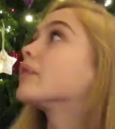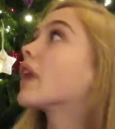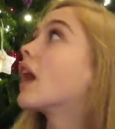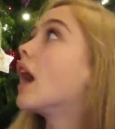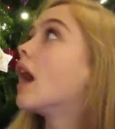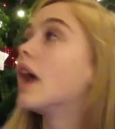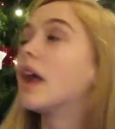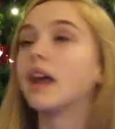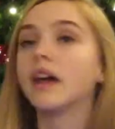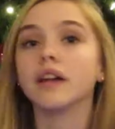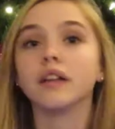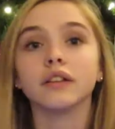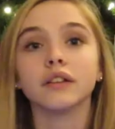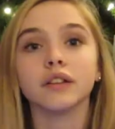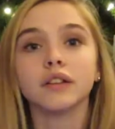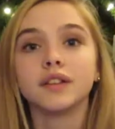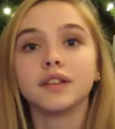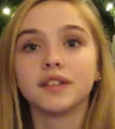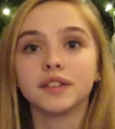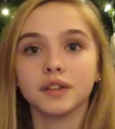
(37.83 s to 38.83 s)
And
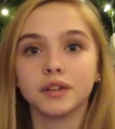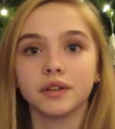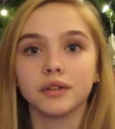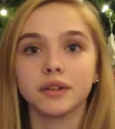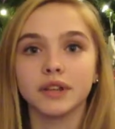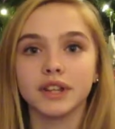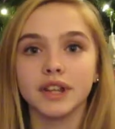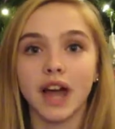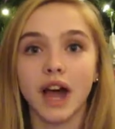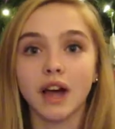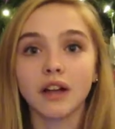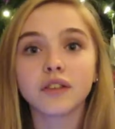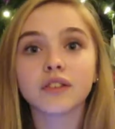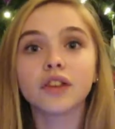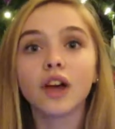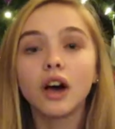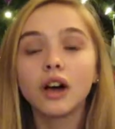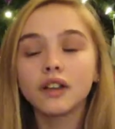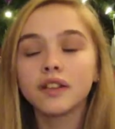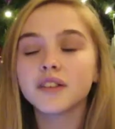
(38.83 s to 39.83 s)
so yeah,
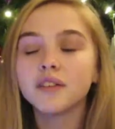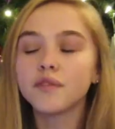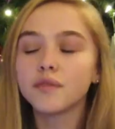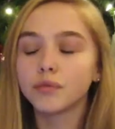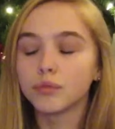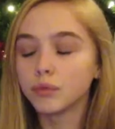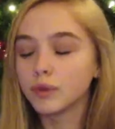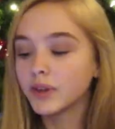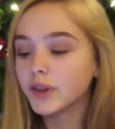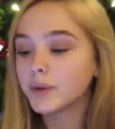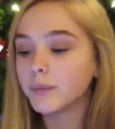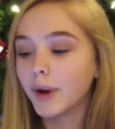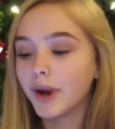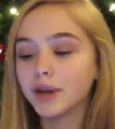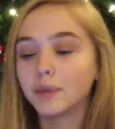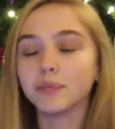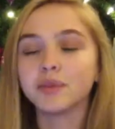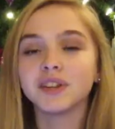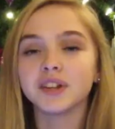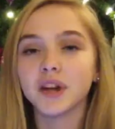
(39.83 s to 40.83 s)
tons of really random
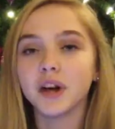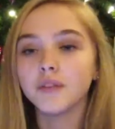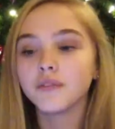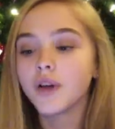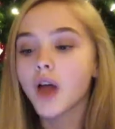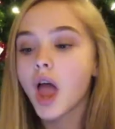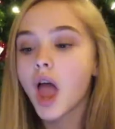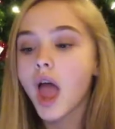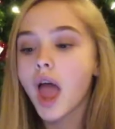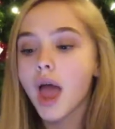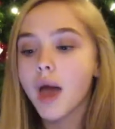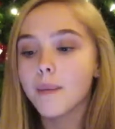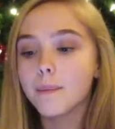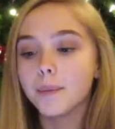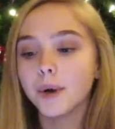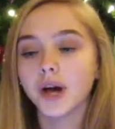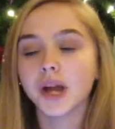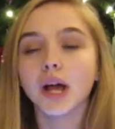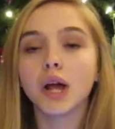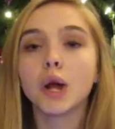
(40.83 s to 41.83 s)
stuff.
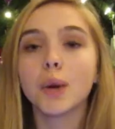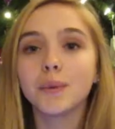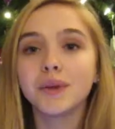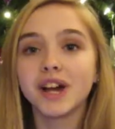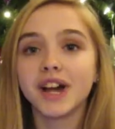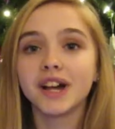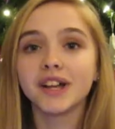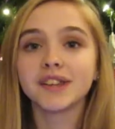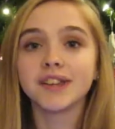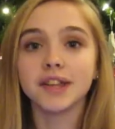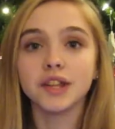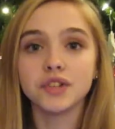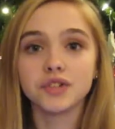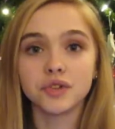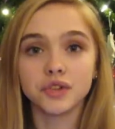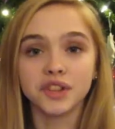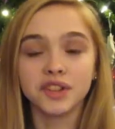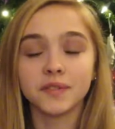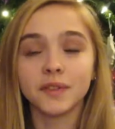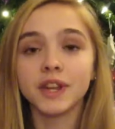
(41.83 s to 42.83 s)
But I hope you guys enjoy
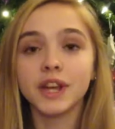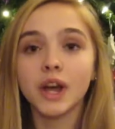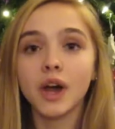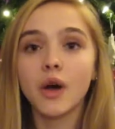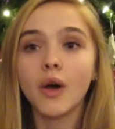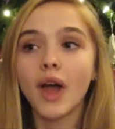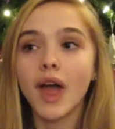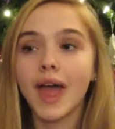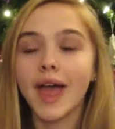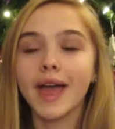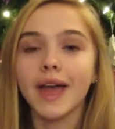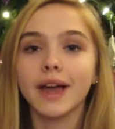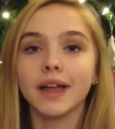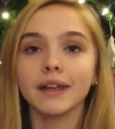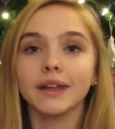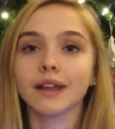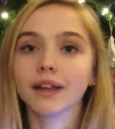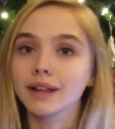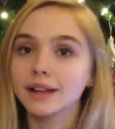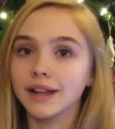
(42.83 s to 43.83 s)
this video and
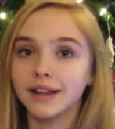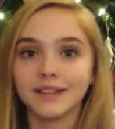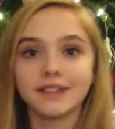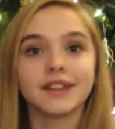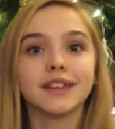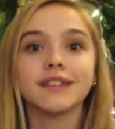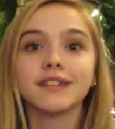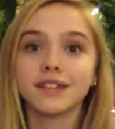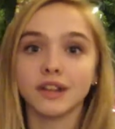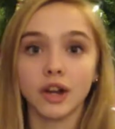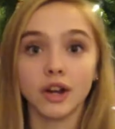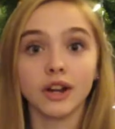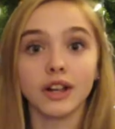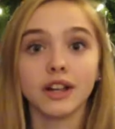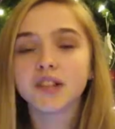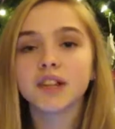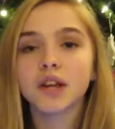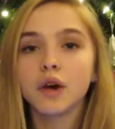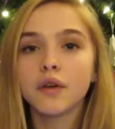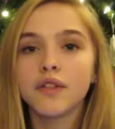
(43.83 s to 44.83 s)
let's get started.
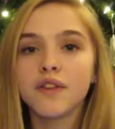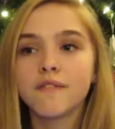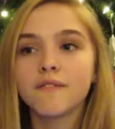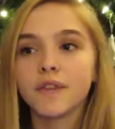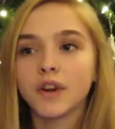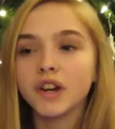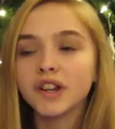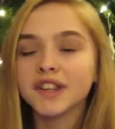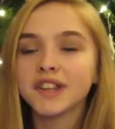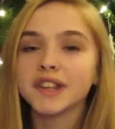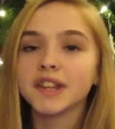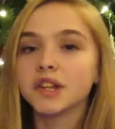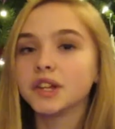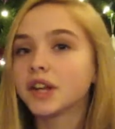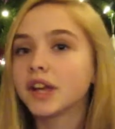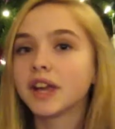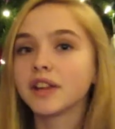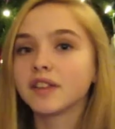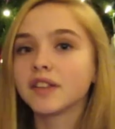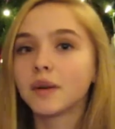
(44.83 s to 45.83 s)
So the first thing that you could
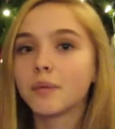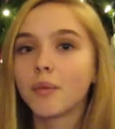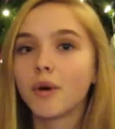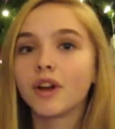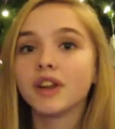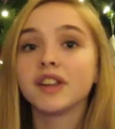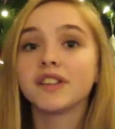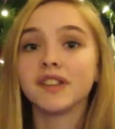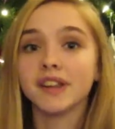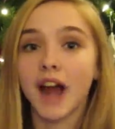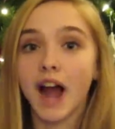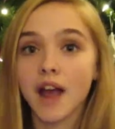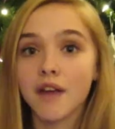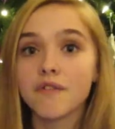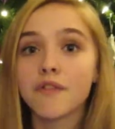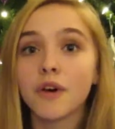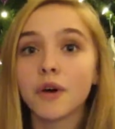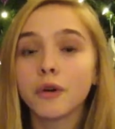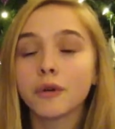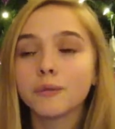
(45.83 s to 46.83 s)
get someone is an
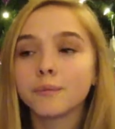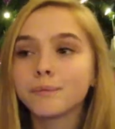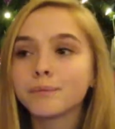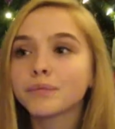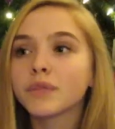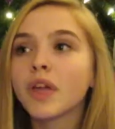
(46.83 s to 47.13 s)
iPhone.